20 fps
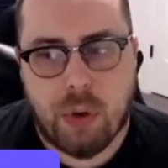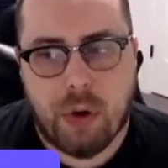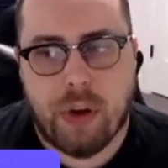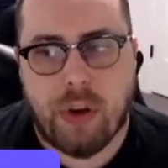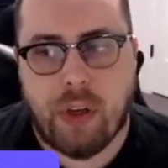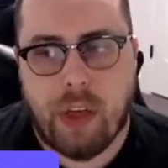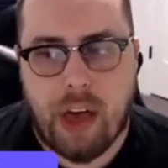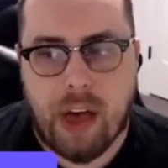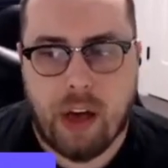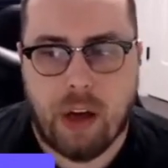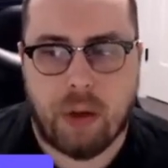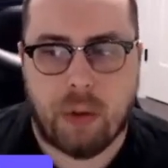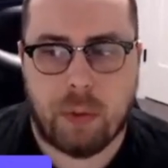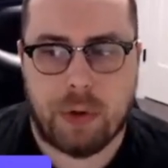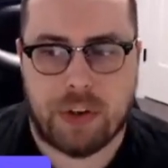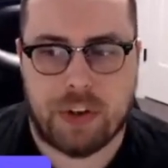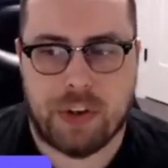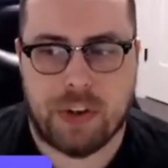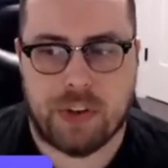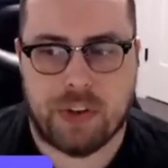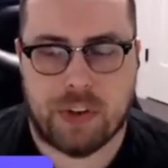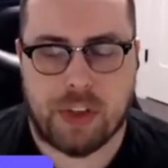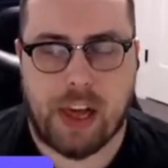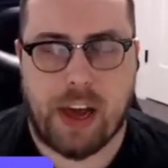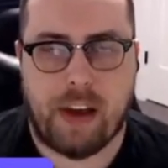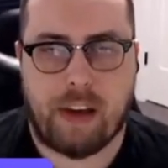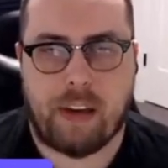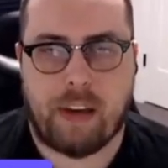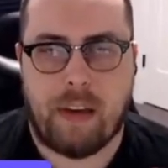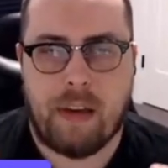tutorial hell, which
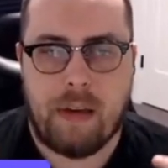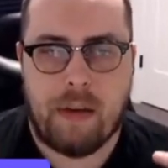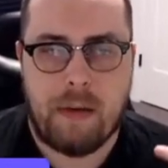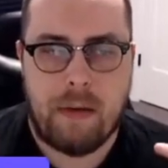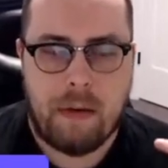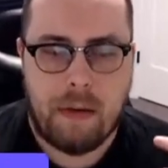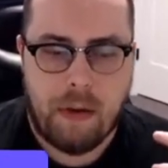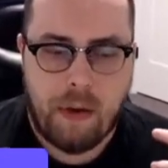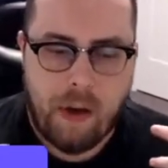is like,